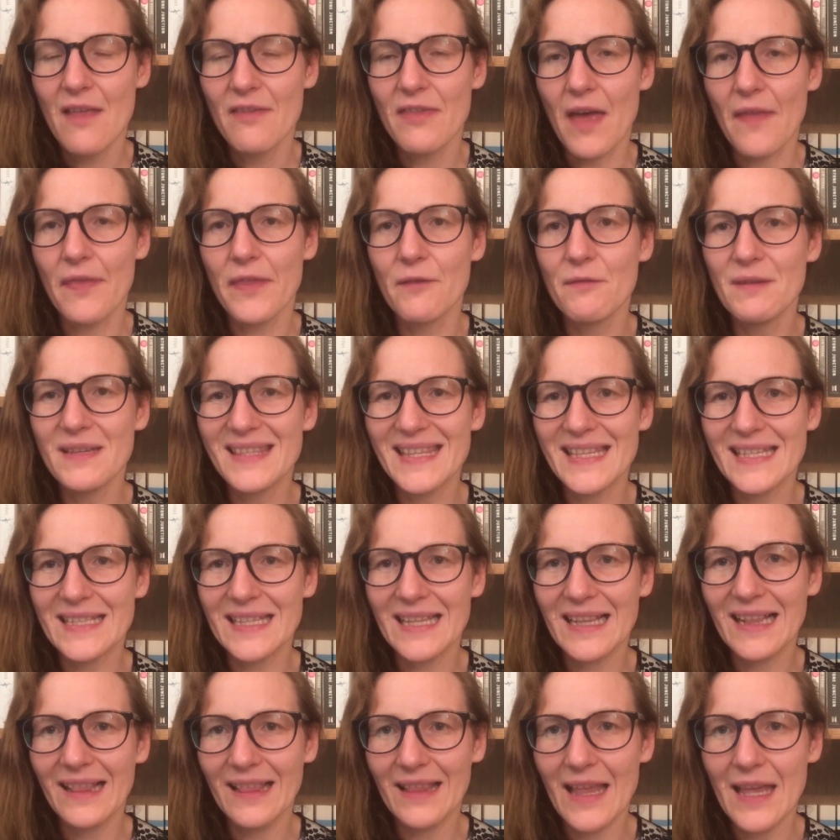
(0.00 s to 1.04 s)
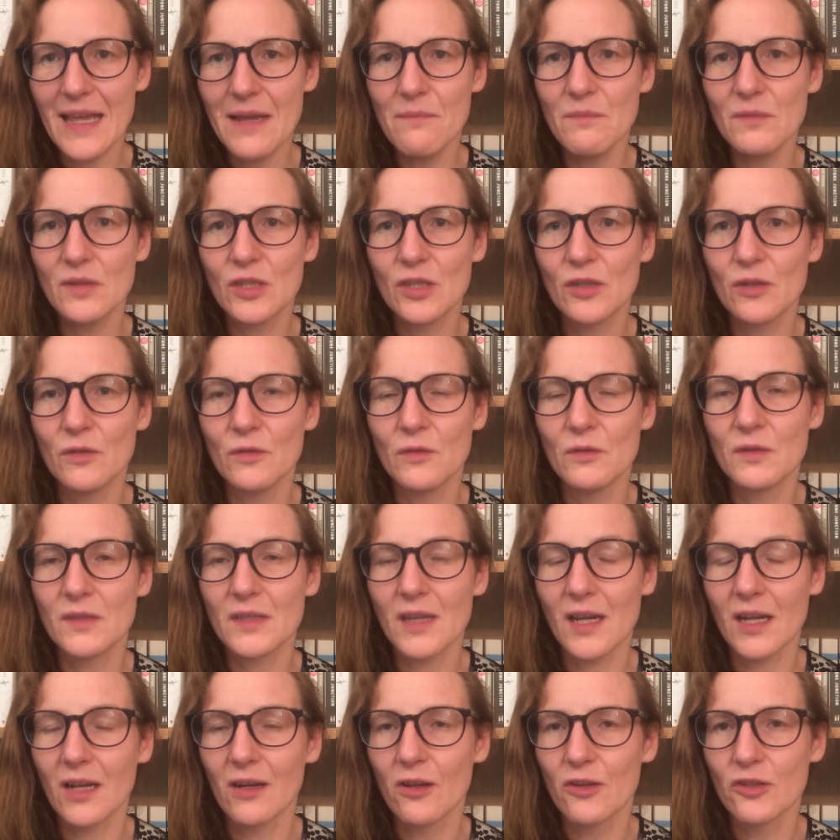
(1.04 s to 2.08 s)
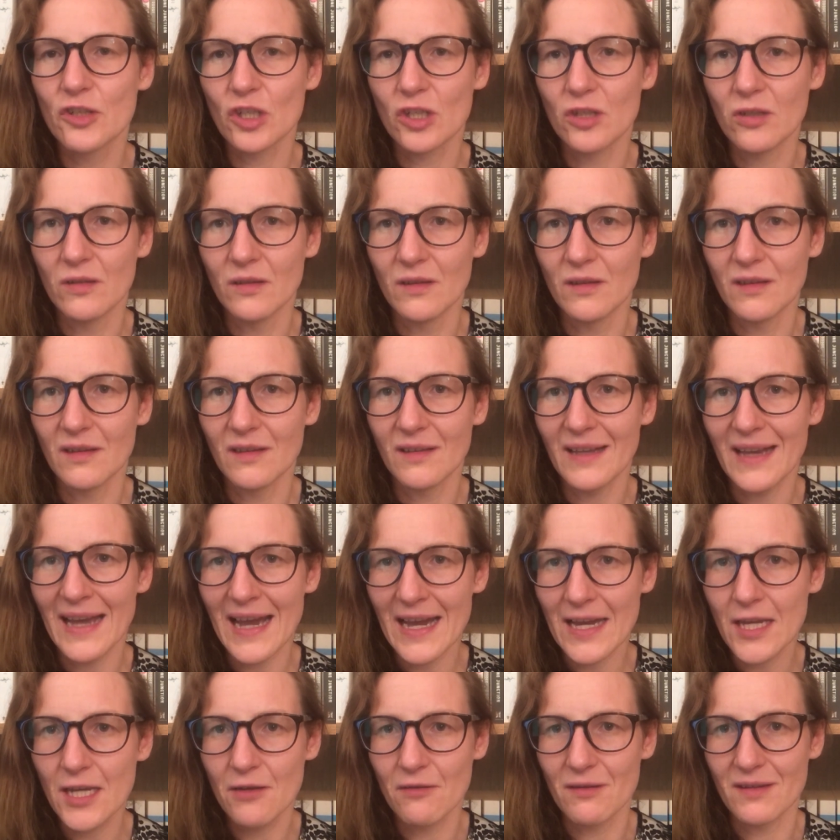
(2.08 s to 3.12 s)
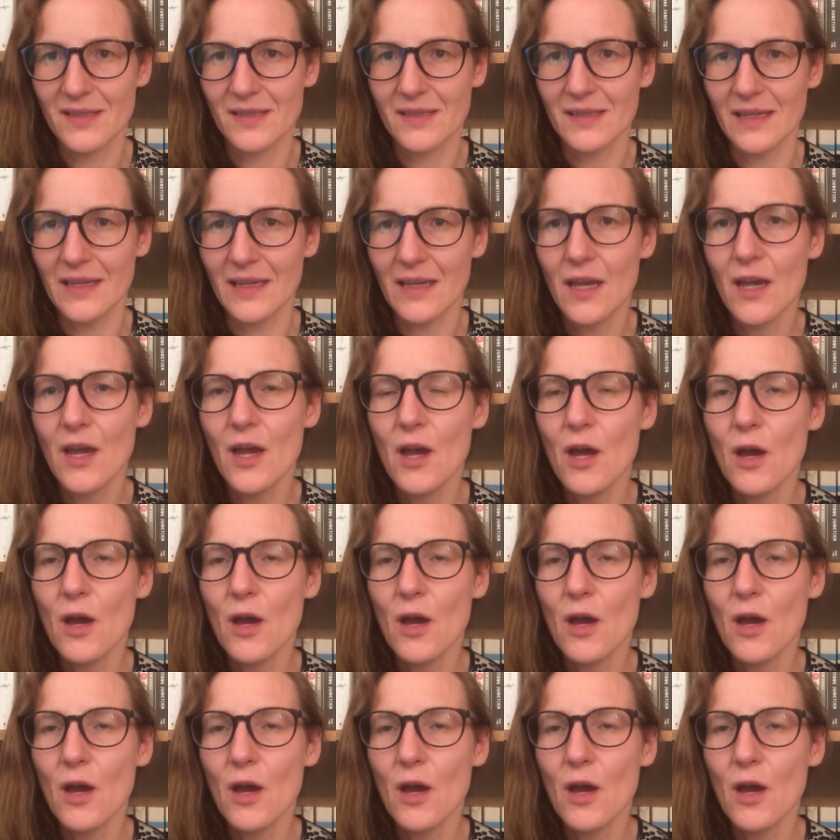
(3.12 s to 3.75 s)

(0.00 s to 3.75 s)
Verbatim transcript: that there is this claim to psychological accuracy